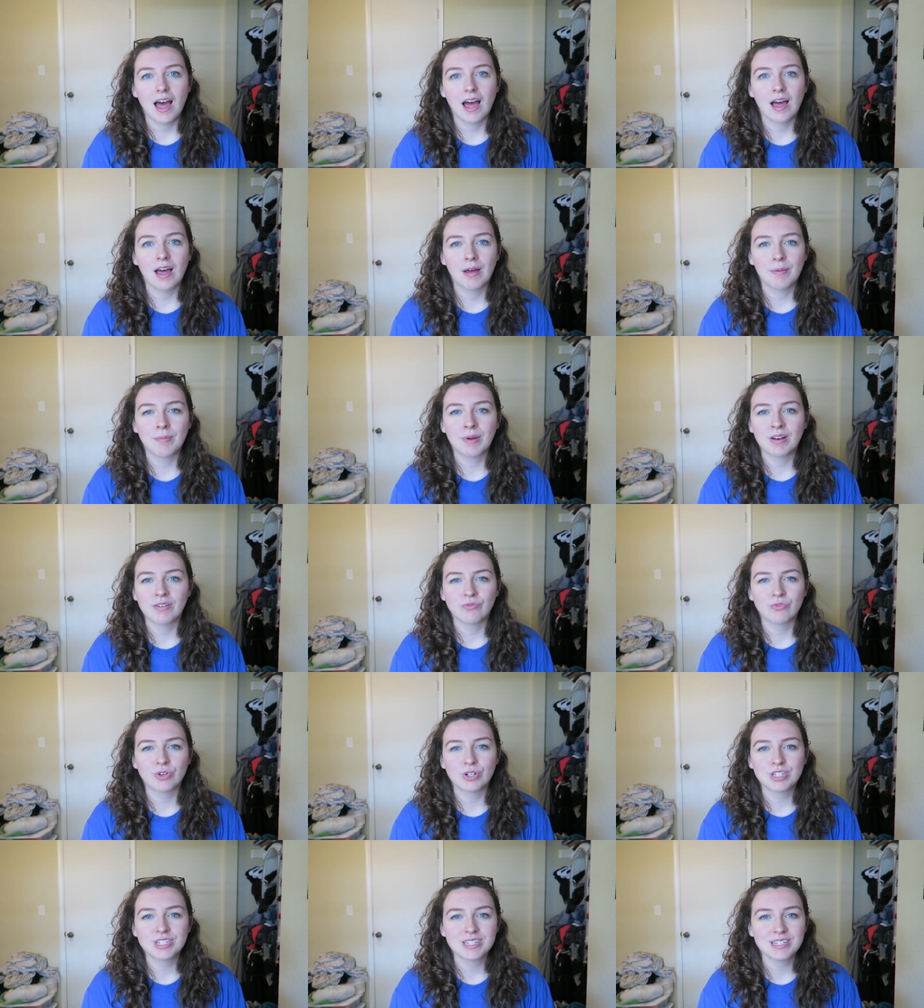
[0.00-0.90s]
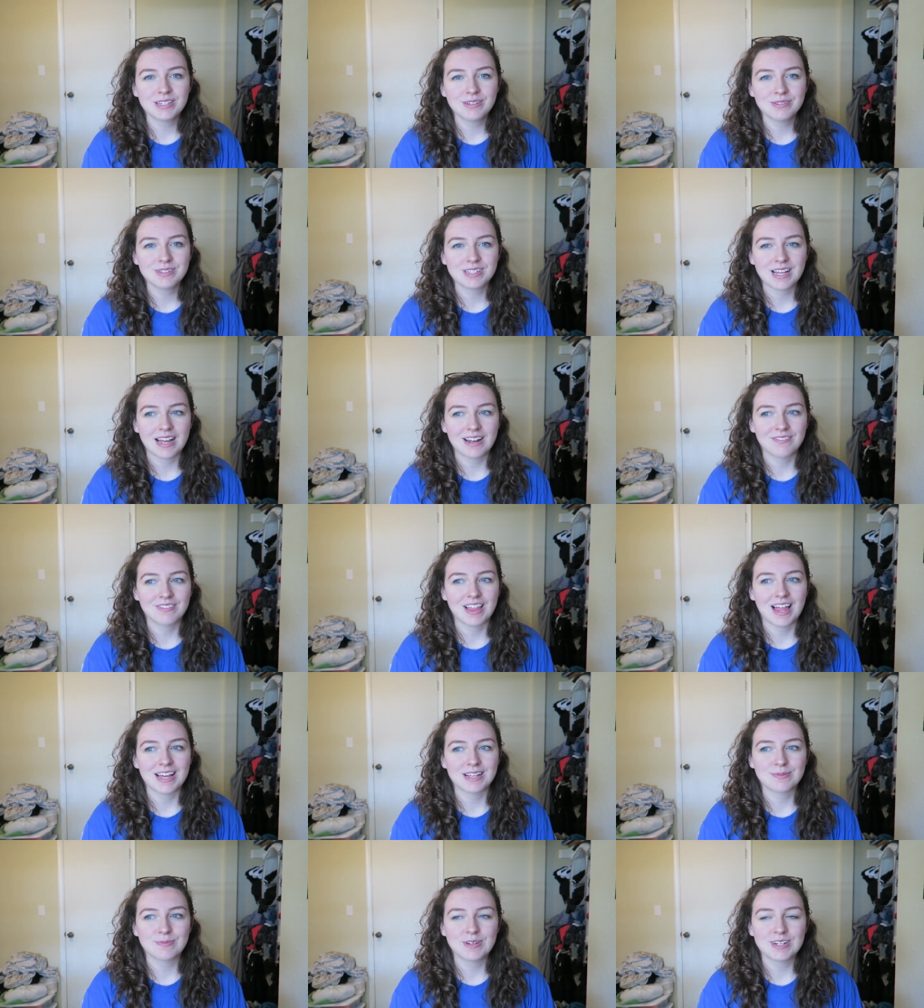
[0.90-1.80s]
Um, unfortunately, it was kind of a
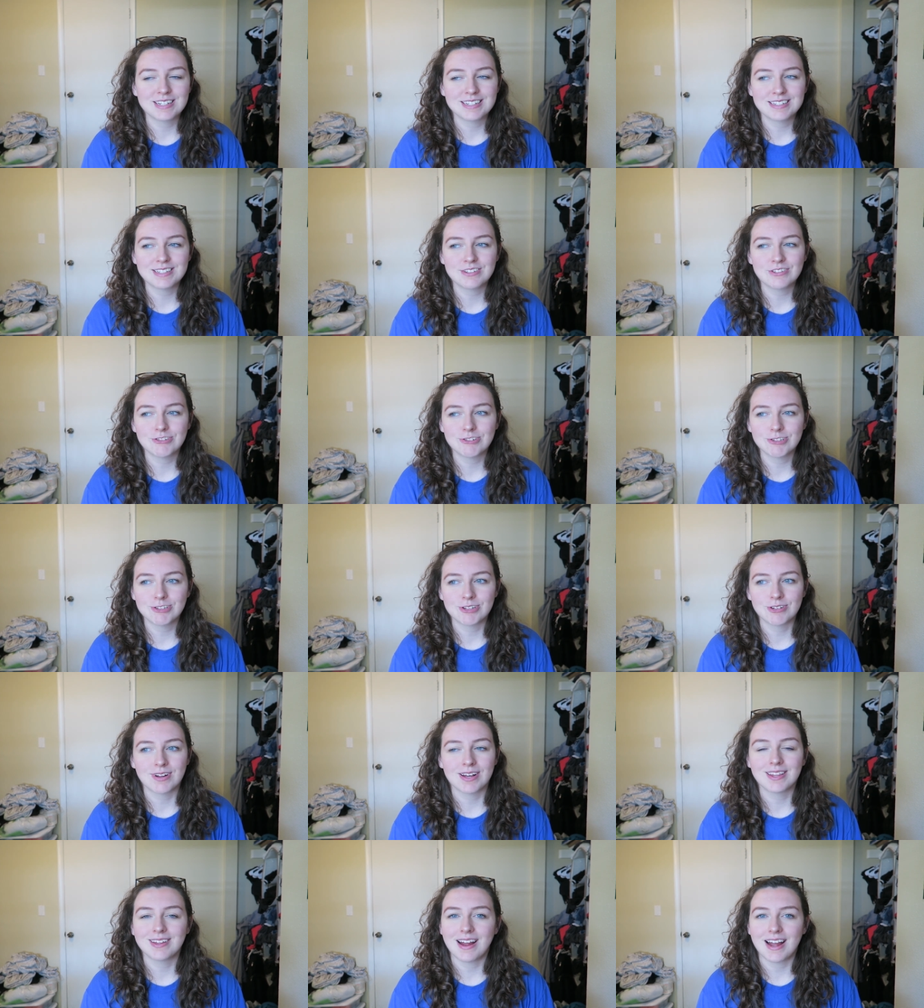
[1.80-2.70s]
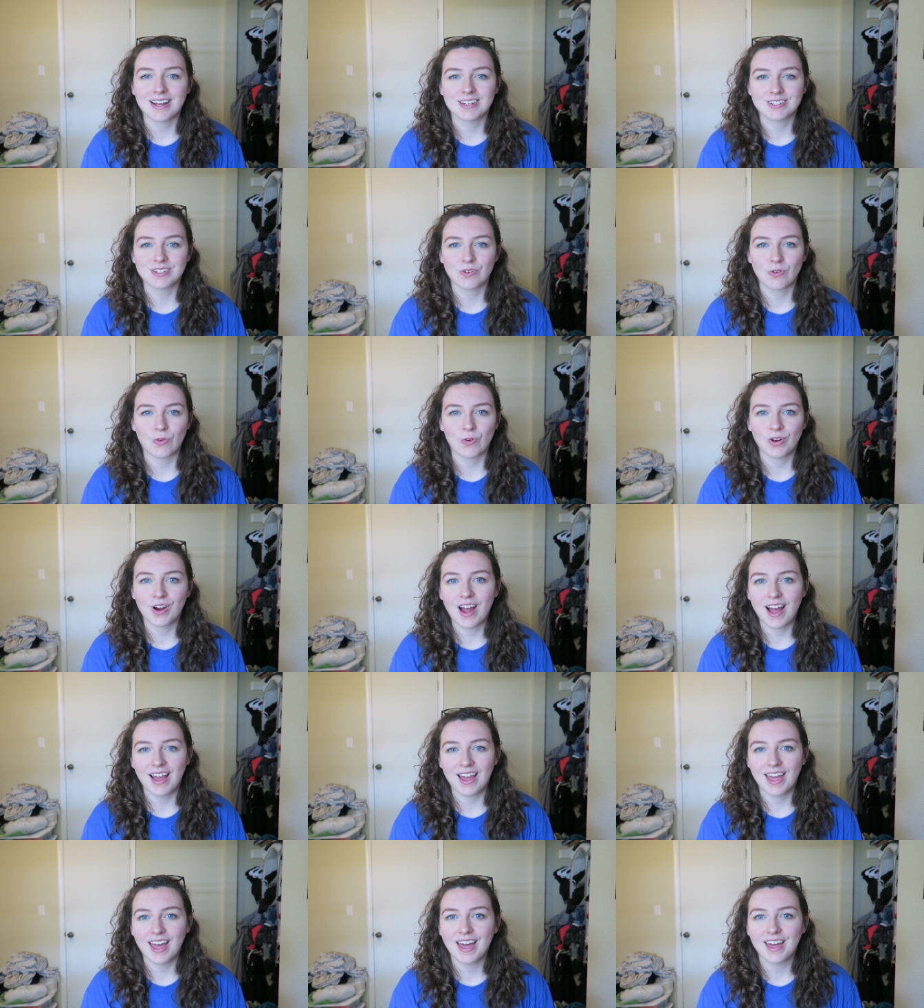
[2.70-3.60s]
last minute decision, so neither Ashlyn or
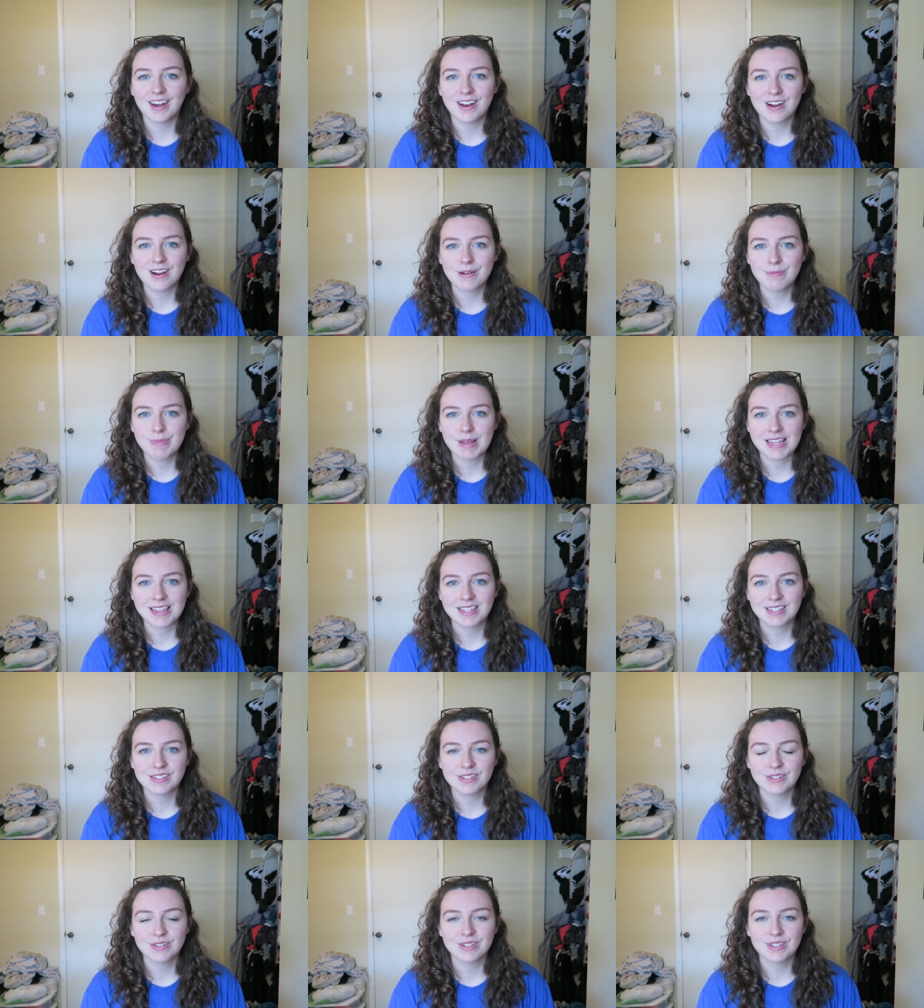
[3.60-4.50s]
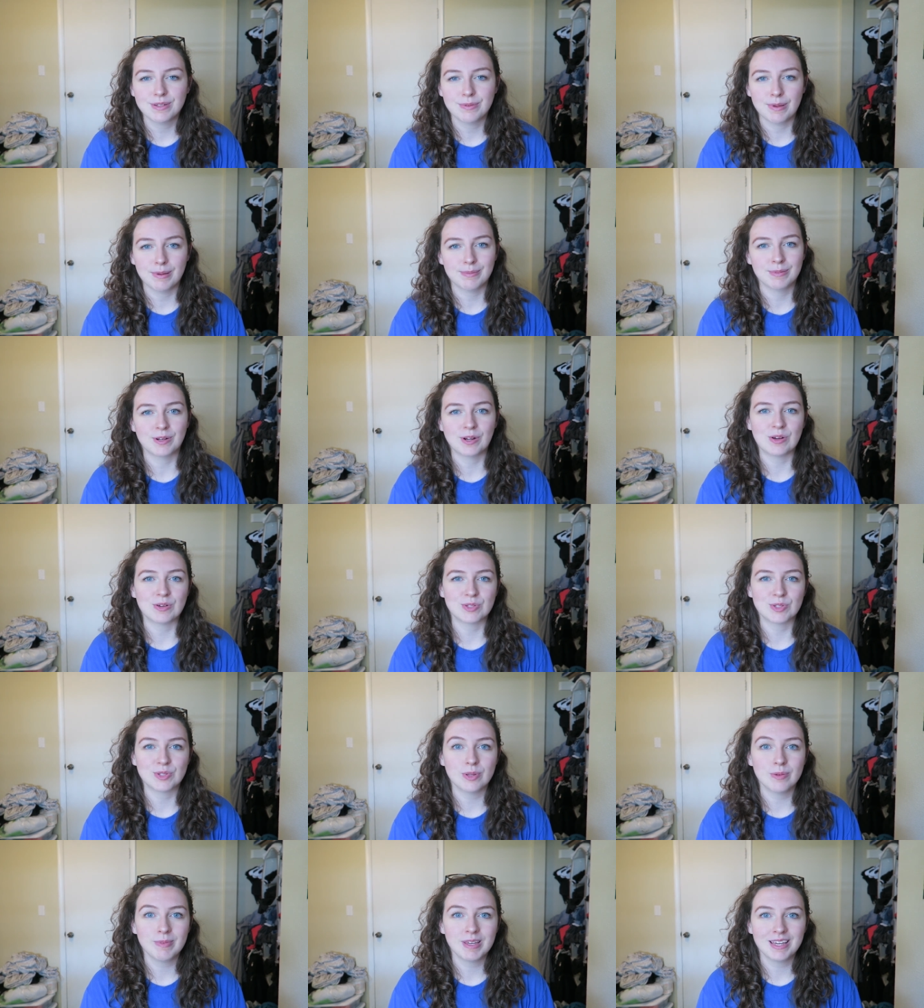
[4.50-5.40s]
I had our bathing suits to be able to go
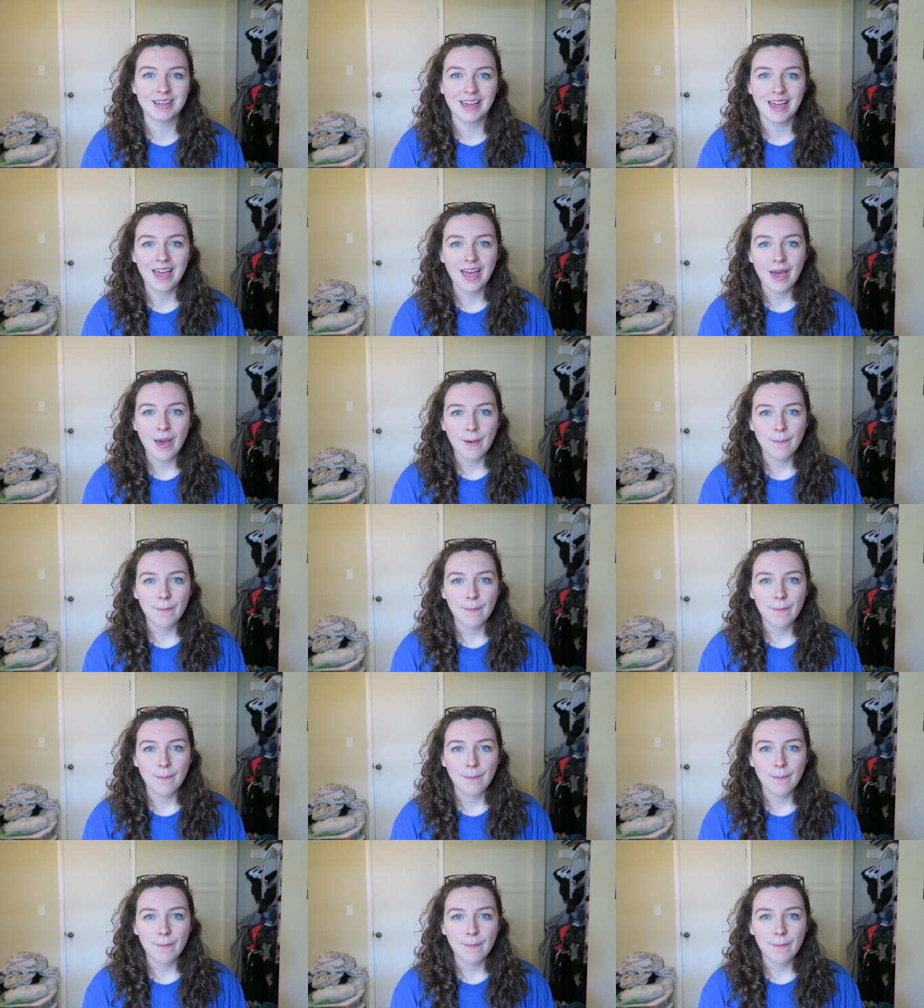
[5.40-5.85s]
swimming,